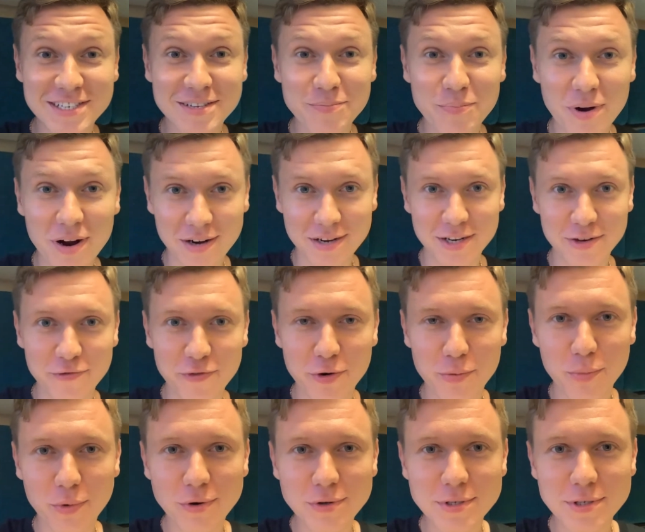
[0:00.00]
departed
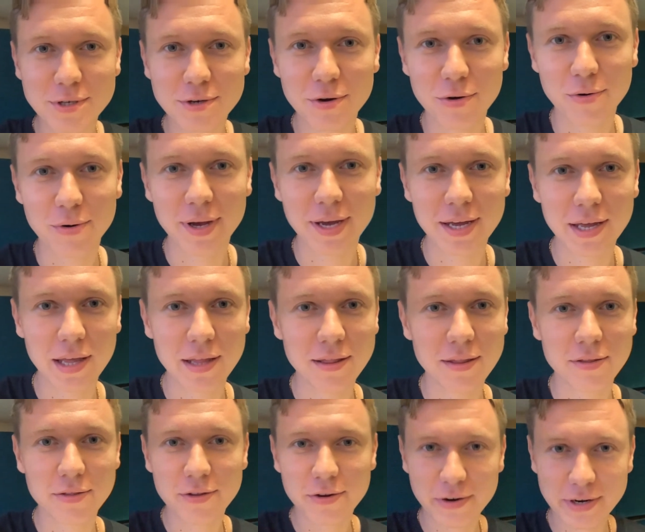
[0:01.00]
from Moscow
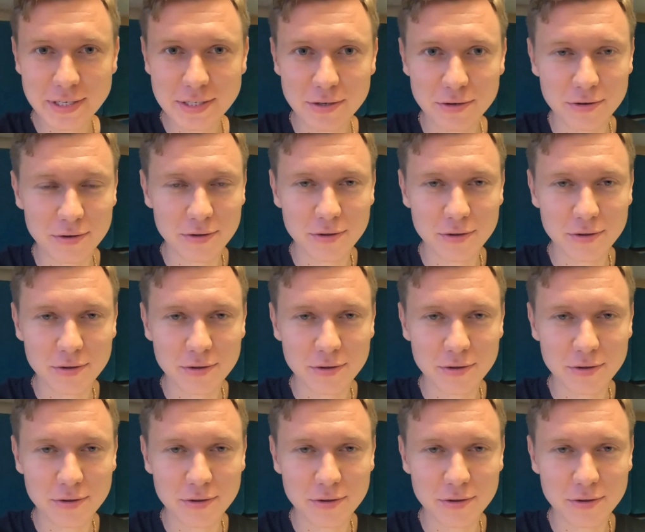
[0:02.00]
and there is